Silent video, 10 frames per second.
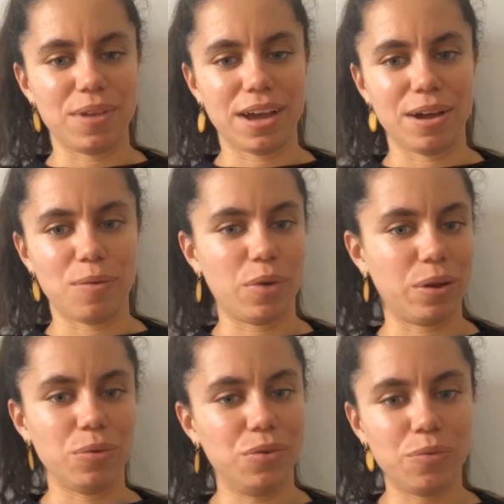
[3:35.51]
uh, we
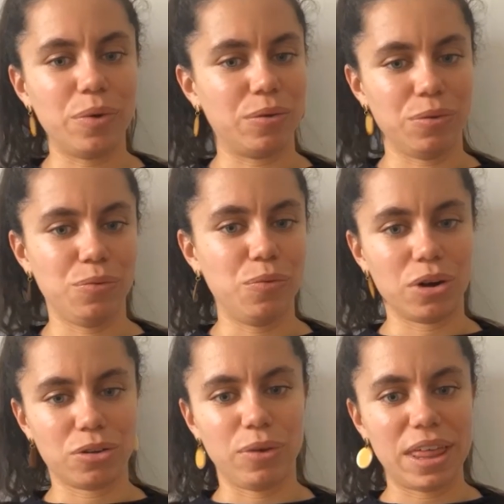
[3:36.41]
could we could
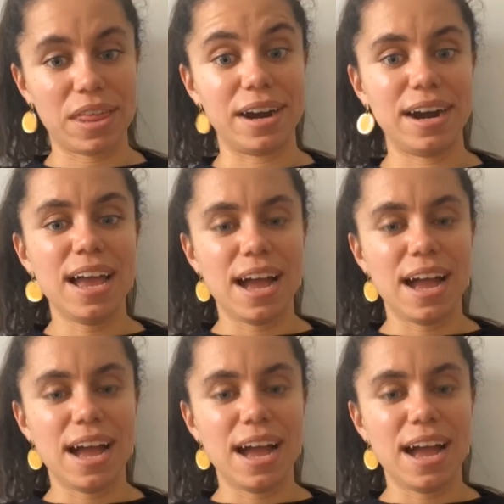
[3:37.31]
work together.